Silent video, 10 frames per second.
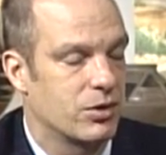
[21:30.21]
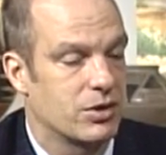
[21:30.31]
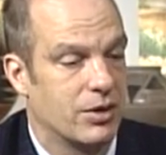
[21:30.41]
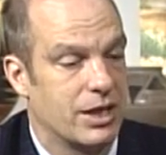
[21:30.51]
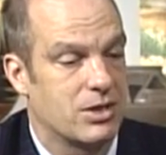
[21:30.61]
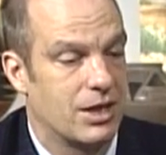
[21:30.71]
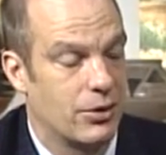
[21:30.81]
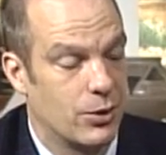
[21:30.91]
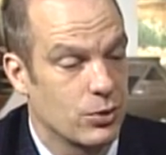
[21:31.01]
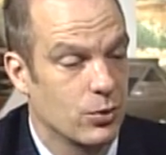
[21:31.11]
So
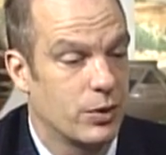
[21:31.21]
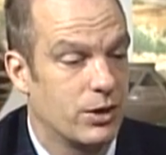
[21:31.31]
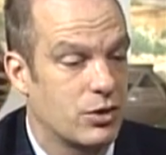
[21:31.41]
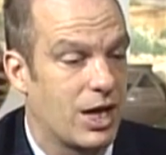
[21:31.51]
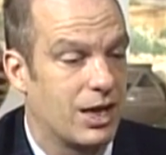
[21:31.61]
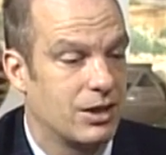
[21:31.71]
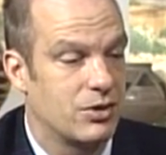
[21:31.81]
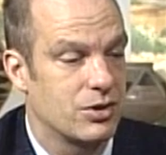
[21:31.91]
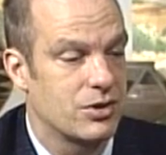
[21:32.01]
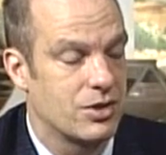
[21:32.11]
those are real
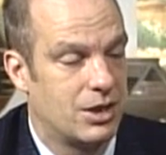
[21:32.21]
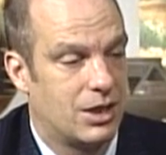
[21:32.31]
challenges,